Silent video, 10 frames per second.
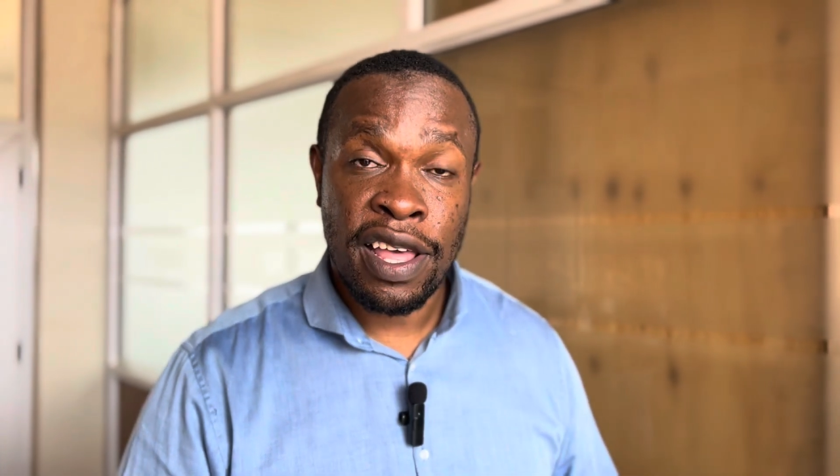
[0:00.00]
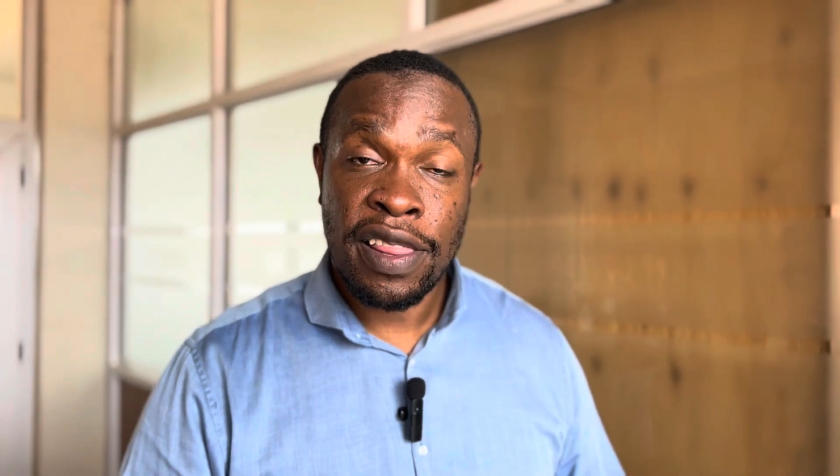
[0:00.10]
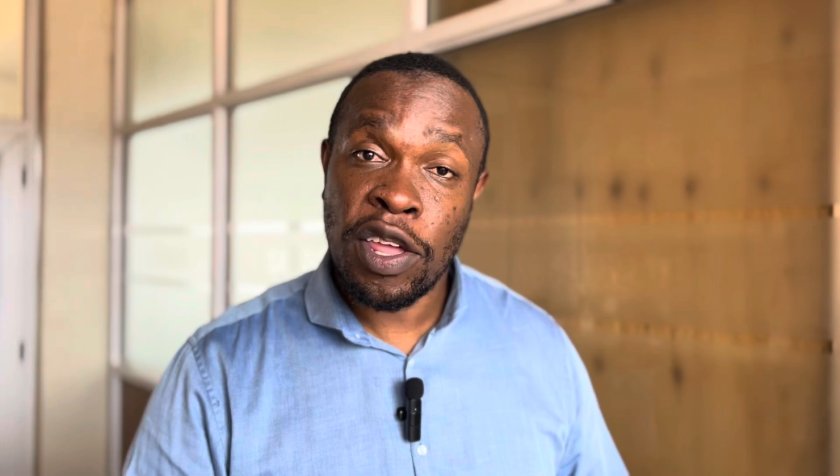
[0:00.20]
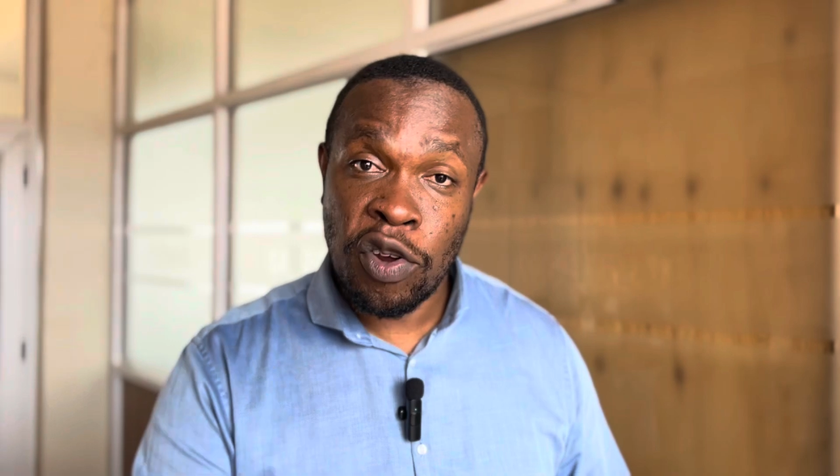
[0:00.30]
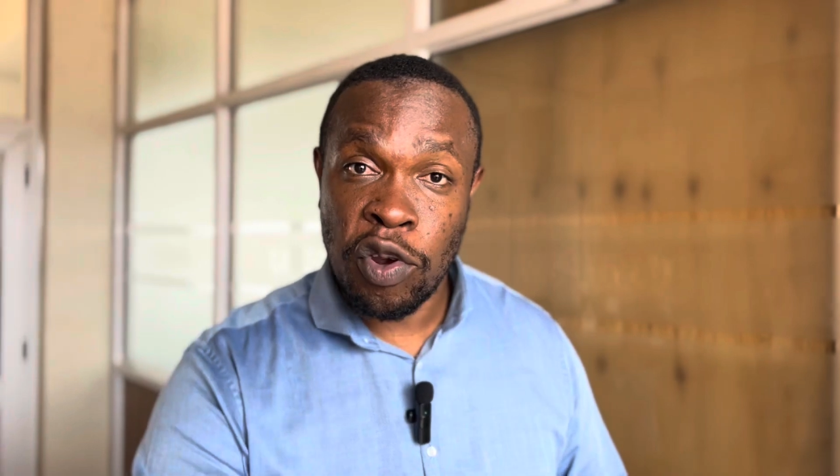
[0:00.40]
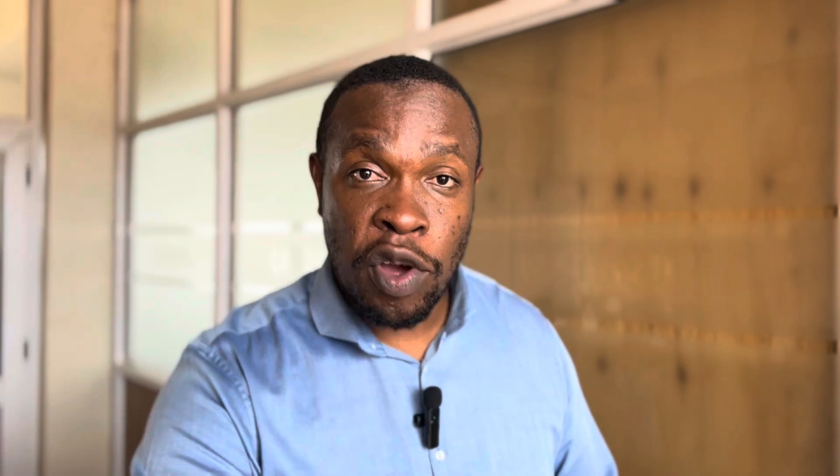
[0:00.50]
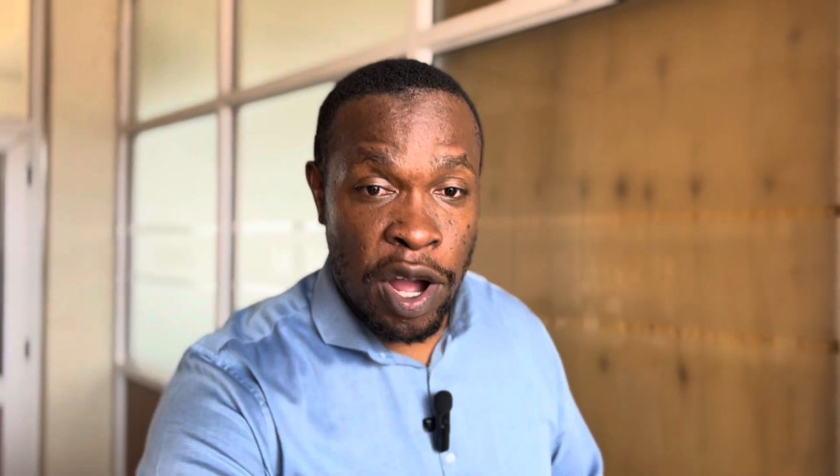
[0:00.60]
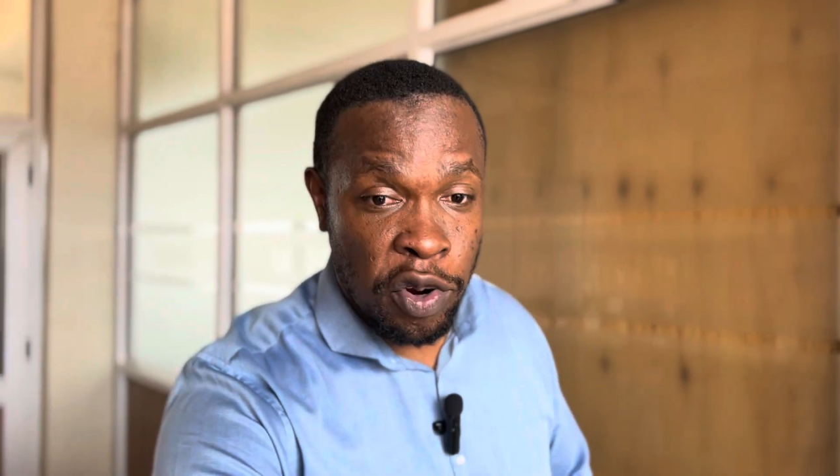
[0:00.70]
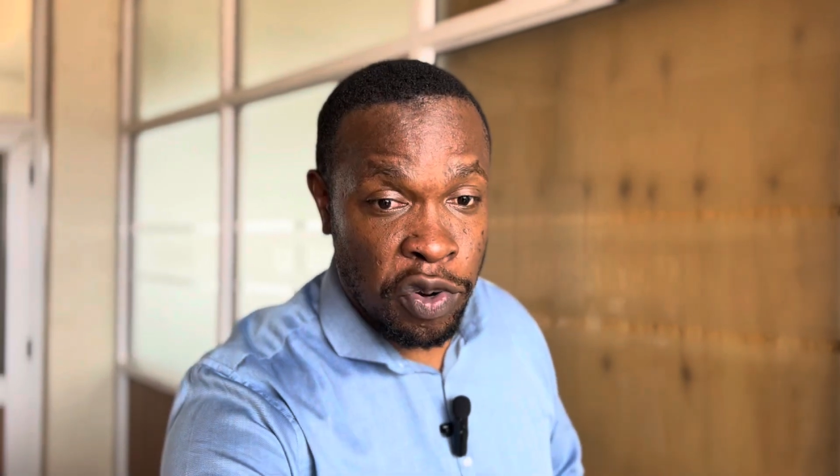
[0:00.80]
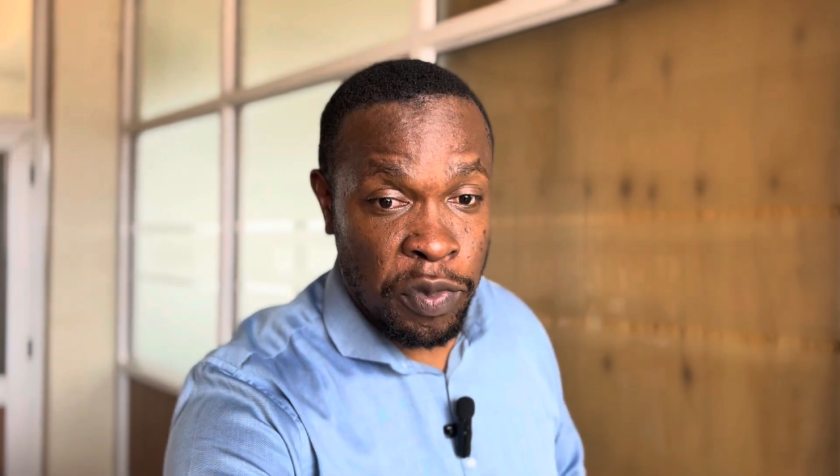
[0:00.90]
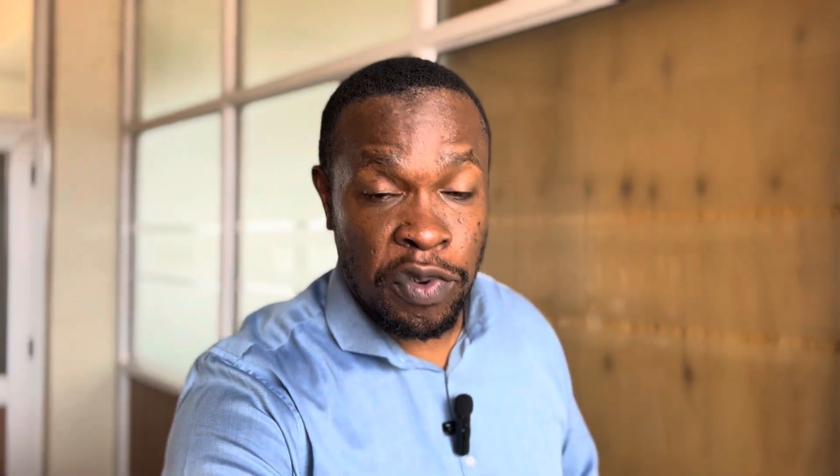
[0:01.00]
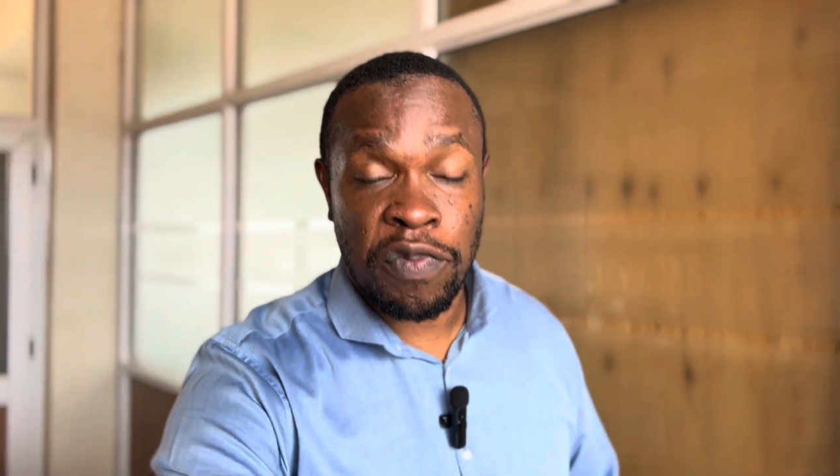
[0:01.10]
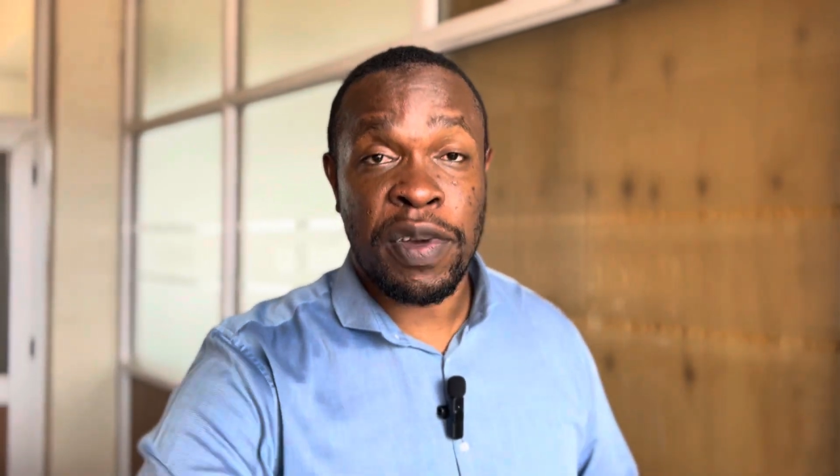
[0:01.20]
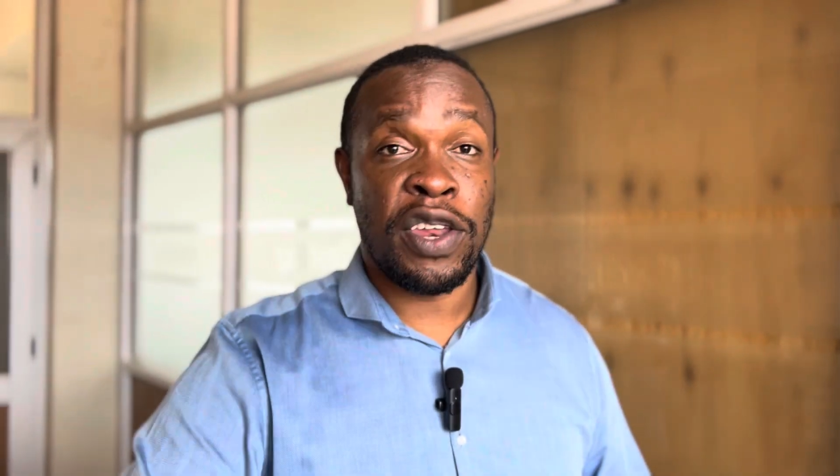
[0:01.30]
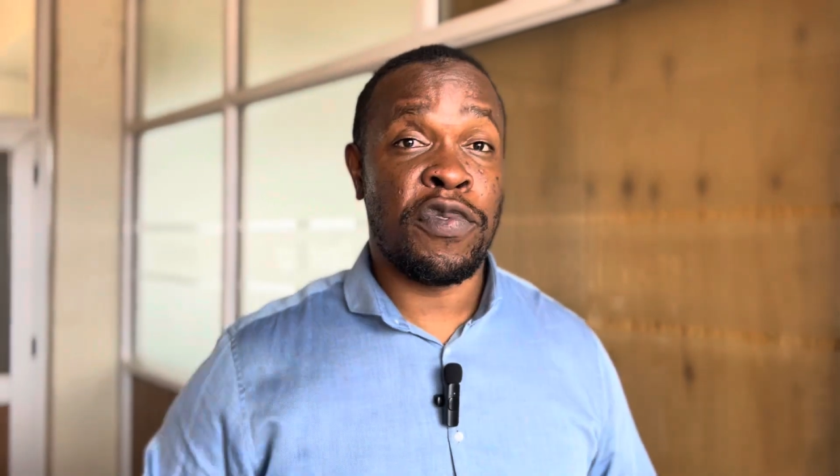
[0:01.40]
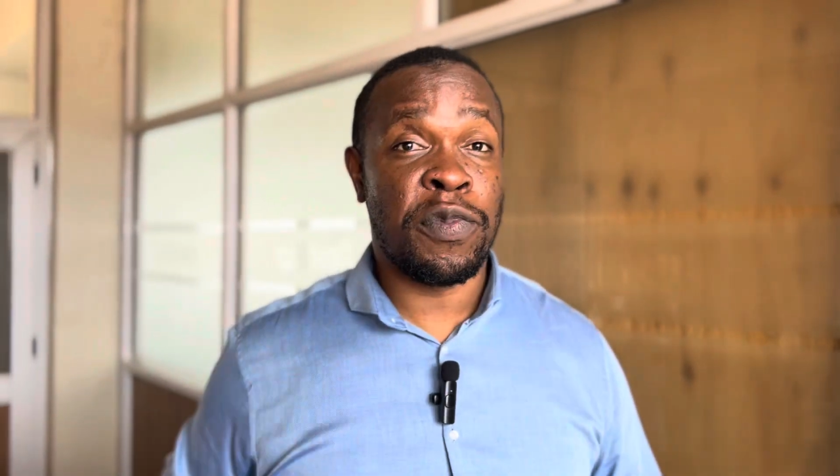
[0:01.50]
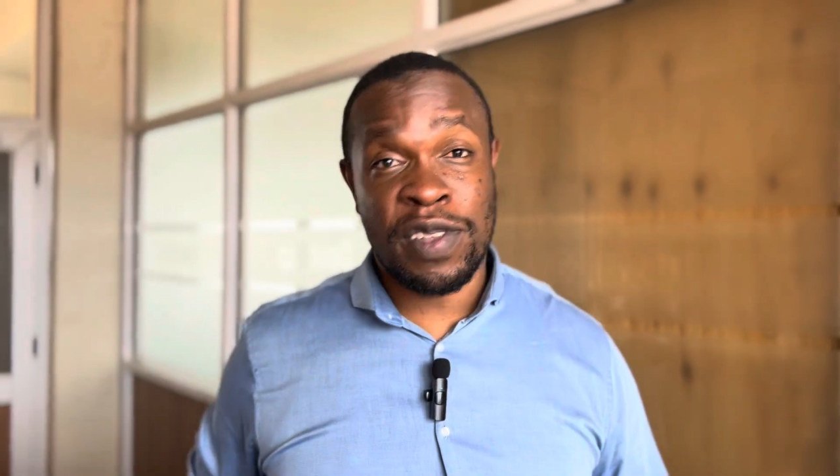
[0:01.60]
They don't know how to move money from